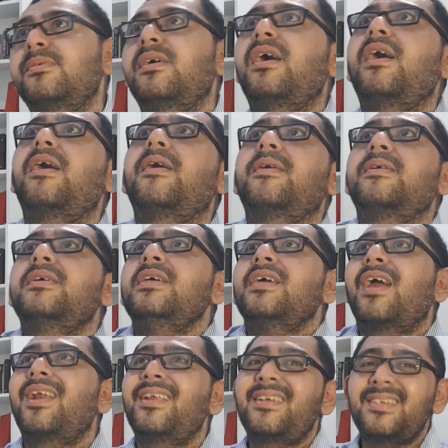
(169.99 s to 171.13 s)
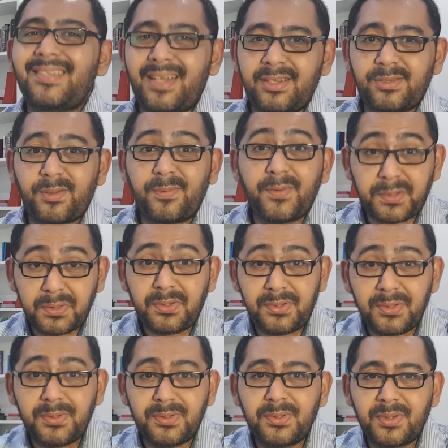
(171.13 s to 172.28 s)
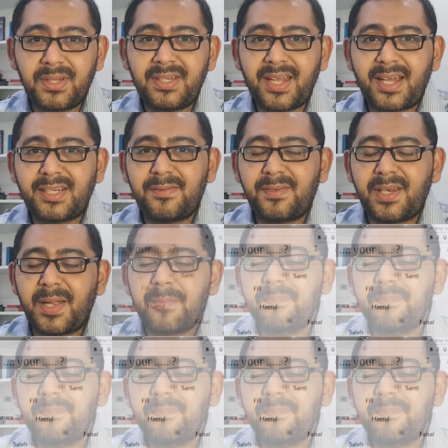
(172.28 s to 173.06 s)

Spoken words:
a clear sense of what to do during the activity.